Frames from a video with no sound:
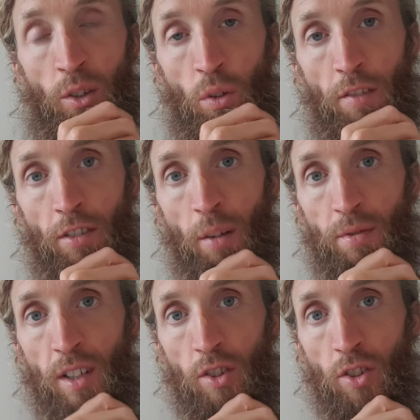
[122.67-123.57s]
twenty-five
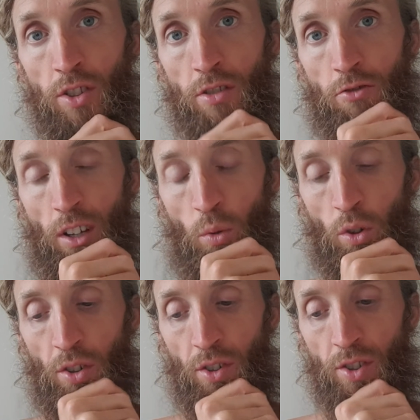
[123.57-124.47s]
percent nuts, three
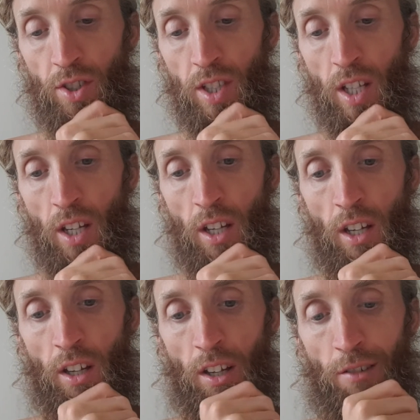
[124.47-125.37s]
quarters
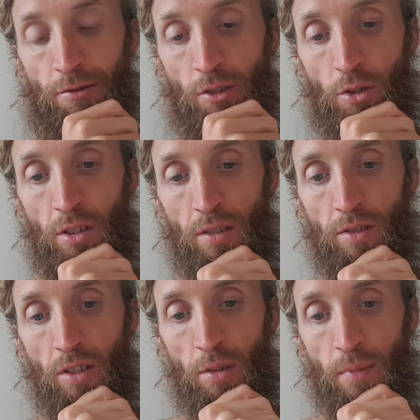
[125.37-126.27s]
fruit.
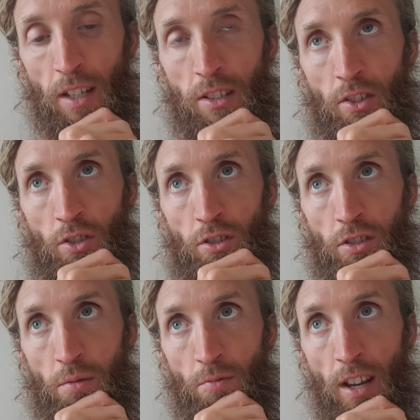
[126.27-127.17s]
So it's basically
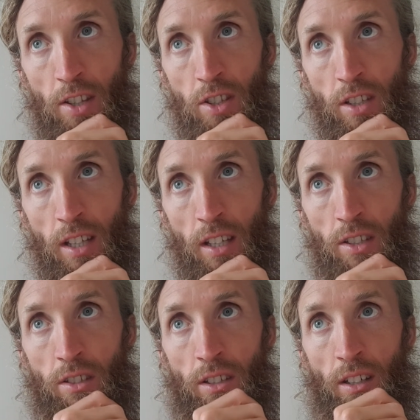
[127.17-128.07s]
just some raisins and
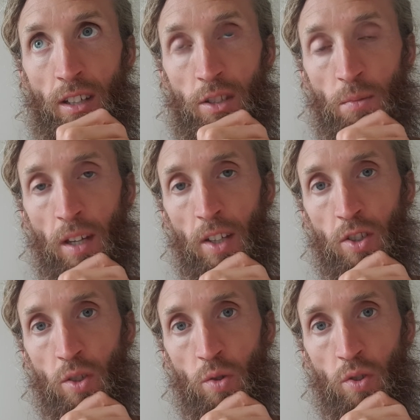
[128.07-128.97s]
dates, and then some
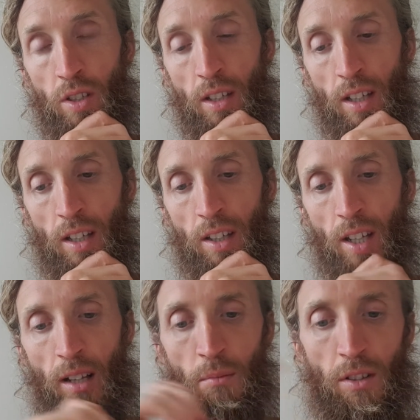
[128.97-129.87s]
cashews and
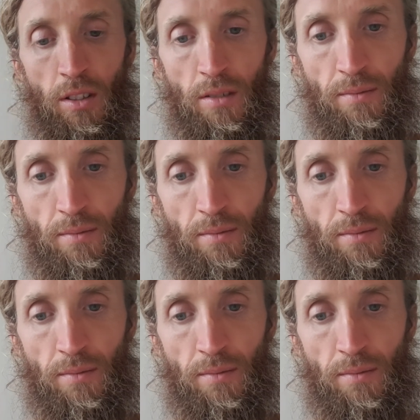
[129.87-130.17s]
almond.